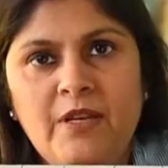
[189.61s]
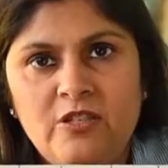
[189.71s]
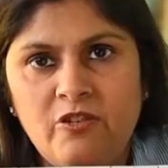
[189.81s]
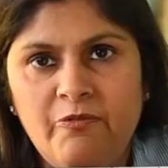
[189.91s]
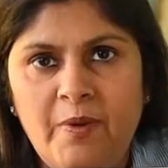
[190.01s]

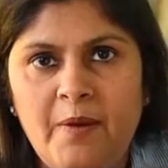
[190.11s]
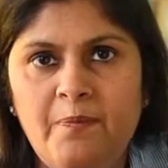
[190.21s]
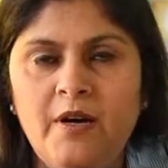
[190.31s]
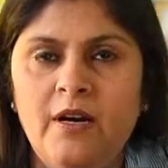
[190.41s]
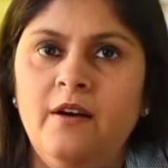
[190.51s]
piece of
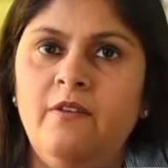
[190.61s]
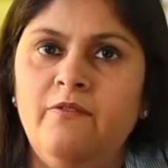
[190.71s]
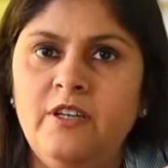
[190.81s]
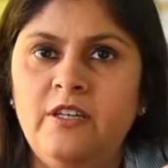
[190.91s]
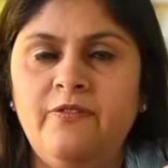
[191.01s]
paper
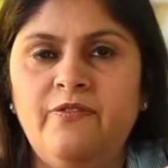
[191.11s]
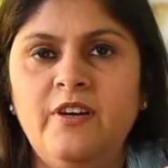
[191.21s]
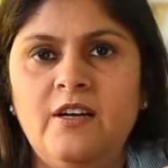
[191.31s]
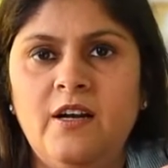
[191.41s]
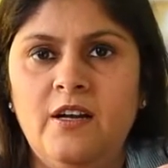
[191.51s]
with
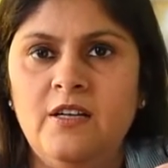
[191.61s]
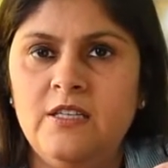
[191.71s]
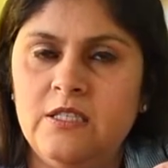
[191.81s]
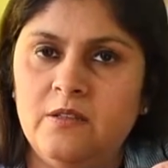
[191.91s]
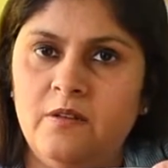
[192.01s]
different
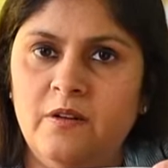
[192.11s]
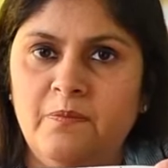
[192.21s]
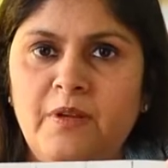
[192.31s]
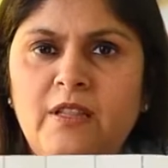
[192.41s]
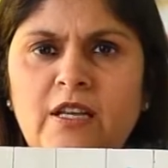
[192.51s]
colors,
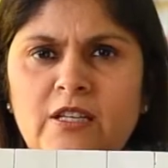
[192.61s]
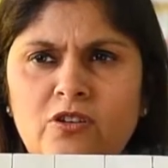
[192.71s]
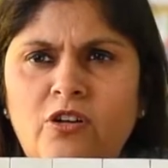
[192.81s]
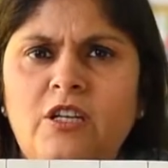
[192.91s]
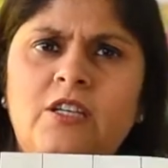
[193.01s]
bindis
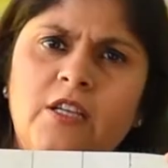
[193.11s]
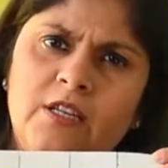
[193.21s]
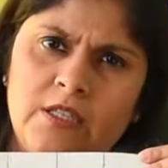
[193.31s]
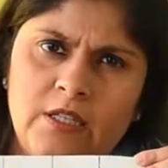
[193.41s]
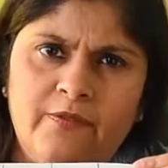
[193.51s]
on it,
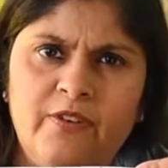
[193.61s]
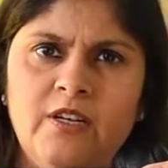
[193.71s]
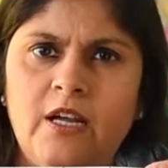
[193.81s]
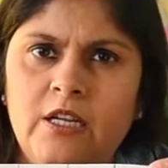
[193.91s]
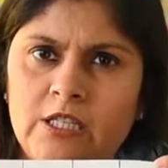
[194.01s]
yes,
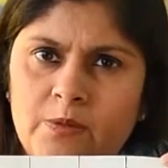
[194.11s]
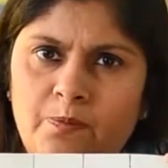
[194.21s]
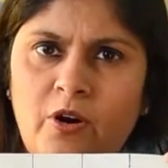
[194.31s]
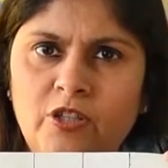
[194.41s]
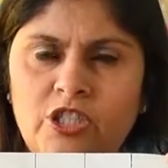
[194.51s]
different color
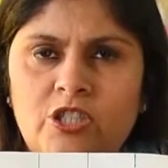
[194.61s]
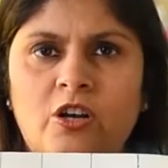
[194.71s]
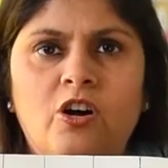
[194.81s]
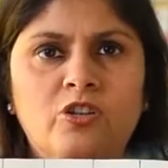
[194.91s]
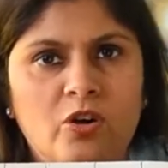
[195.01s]
spots
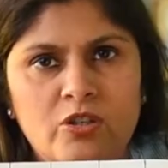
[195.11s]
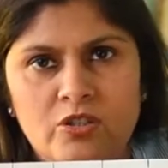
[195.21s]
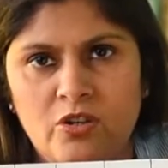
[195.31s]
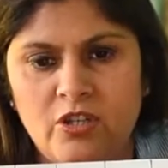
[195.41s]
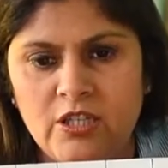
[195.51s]
or
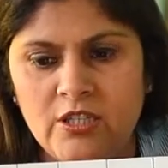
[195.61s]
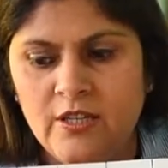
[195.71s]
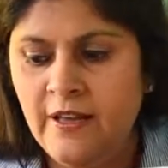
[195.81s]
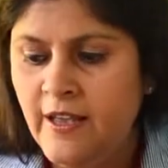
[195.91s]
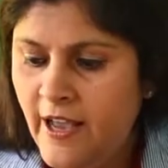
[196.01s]
dots on
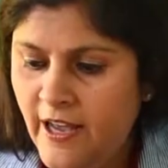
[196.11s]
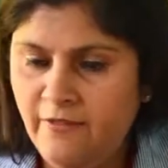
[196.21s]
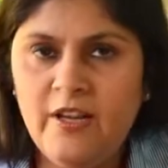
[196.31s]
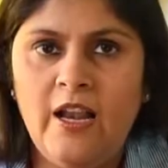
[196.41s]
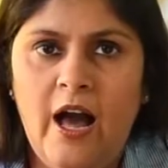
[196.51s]
it. And
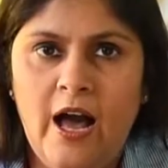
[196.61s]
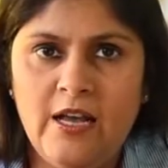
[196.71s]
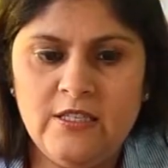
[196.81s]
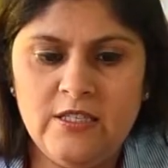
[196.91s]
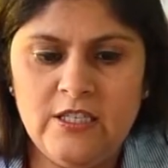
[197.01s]
we'll
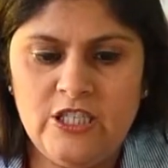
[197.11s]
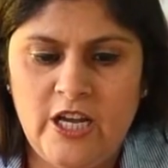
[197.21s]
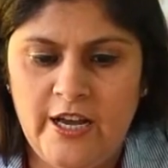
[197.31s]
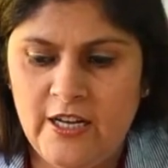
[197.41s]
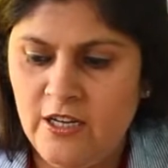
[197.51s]
ask the
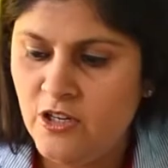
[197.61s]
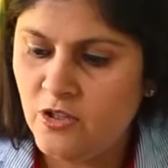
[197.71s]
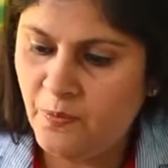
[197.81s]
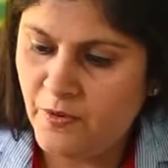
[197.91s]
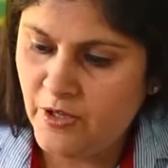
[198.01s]
child
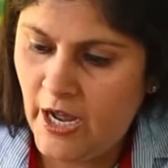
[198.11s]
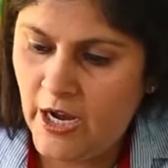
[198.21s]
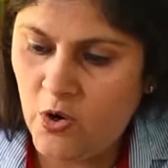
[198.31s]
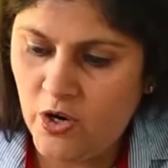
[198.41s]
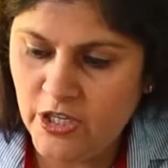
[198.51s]
to put
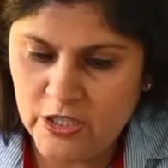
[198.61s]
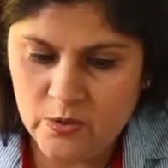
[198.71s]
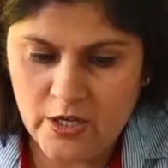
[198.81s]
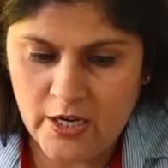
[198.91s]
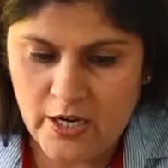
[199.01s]
according
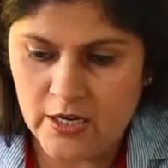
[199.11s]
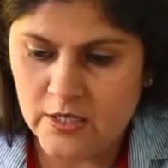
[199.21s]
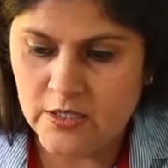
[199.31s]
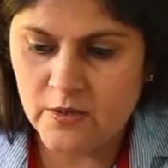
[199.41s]
to the colors.